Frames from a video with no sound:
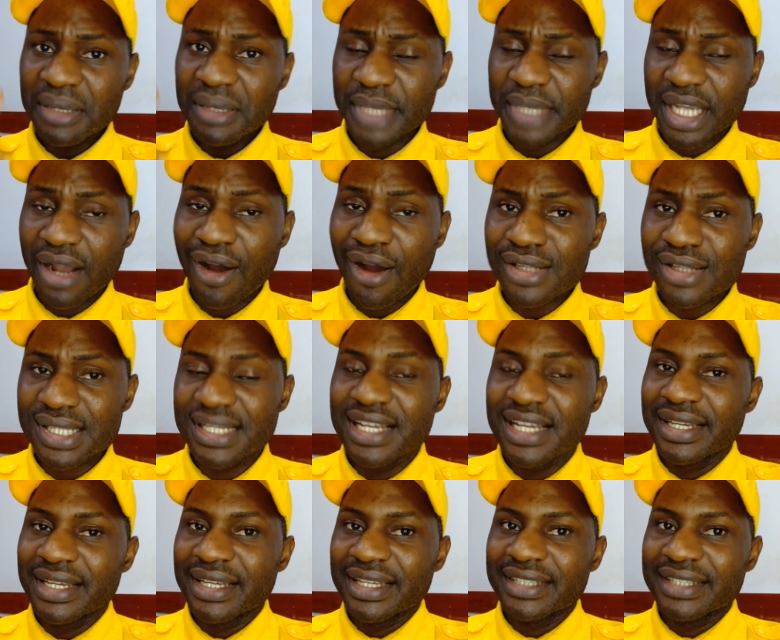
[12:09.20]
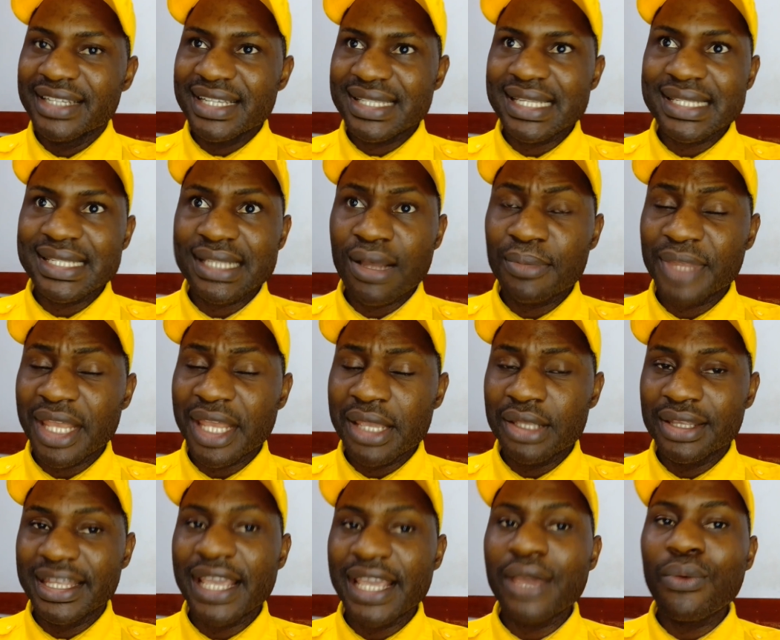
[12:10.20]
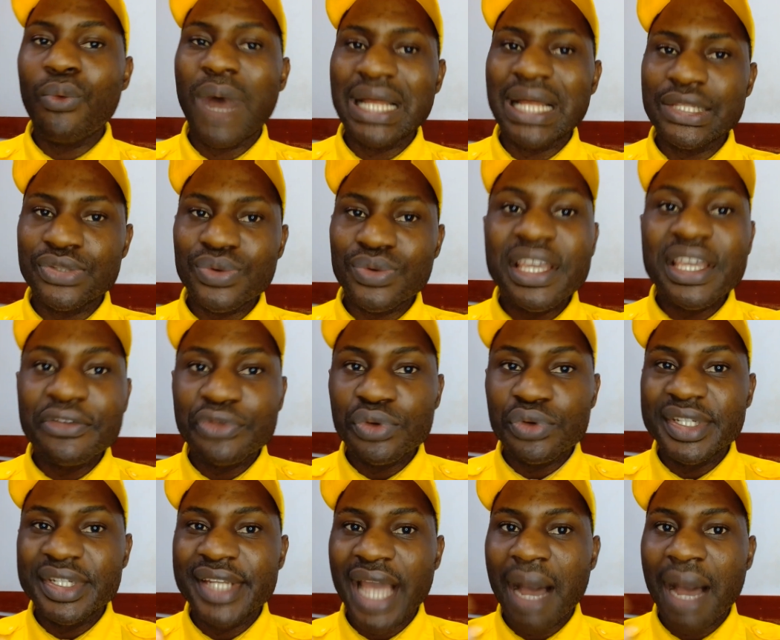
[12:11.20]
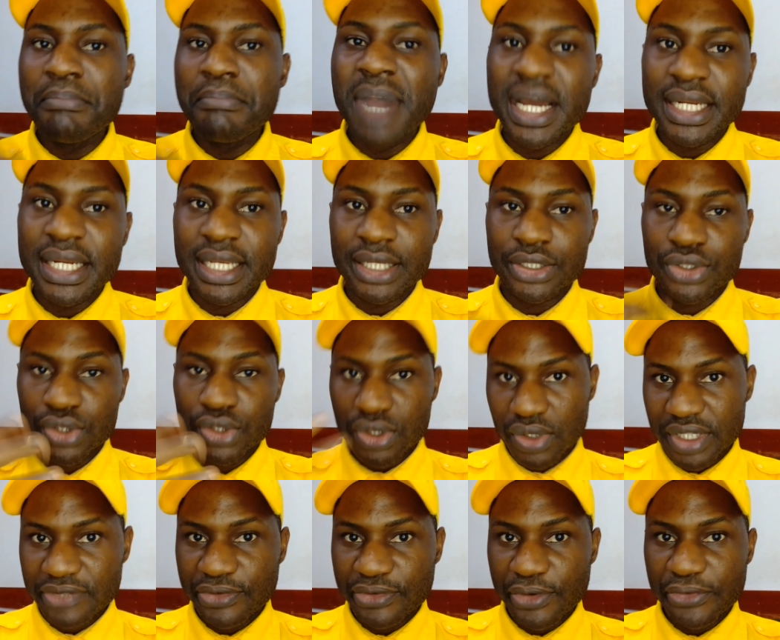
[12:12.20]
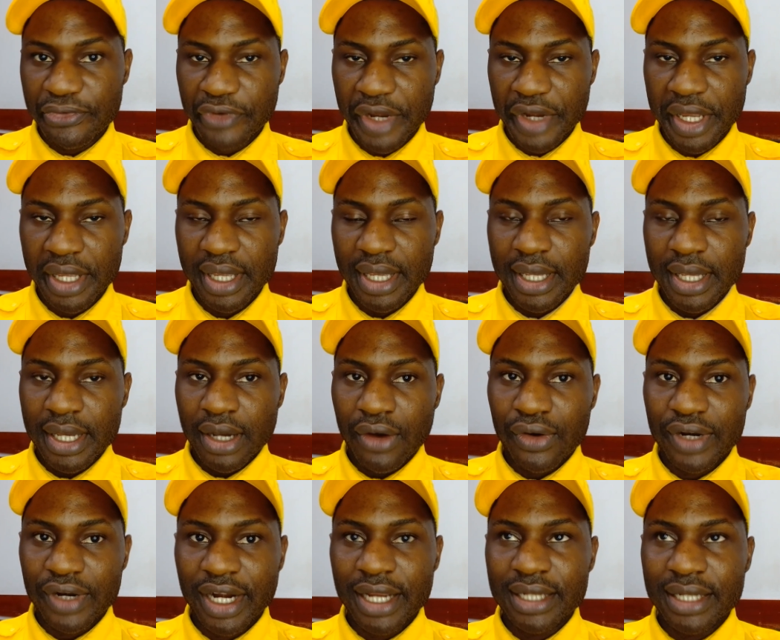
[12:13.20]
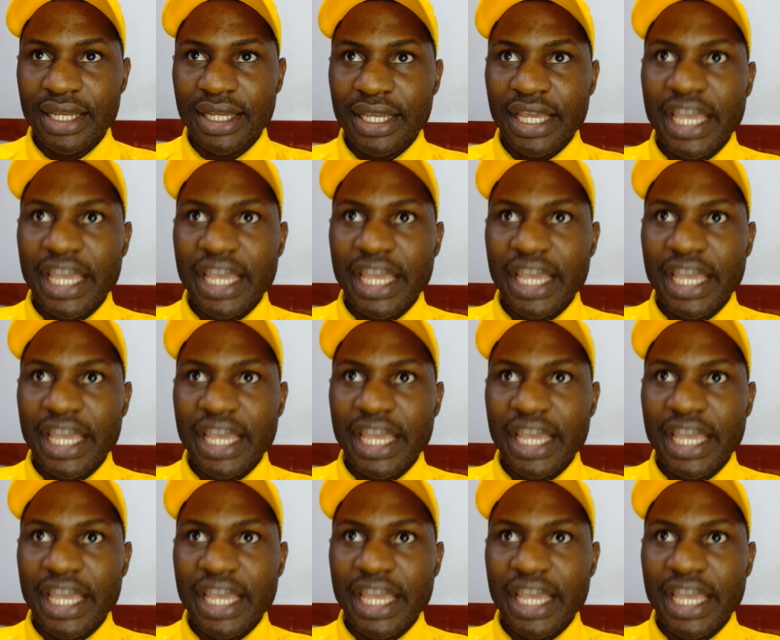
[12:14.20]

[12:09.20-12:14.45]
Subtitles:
Because this is something they want to give you their money to study for free, all right?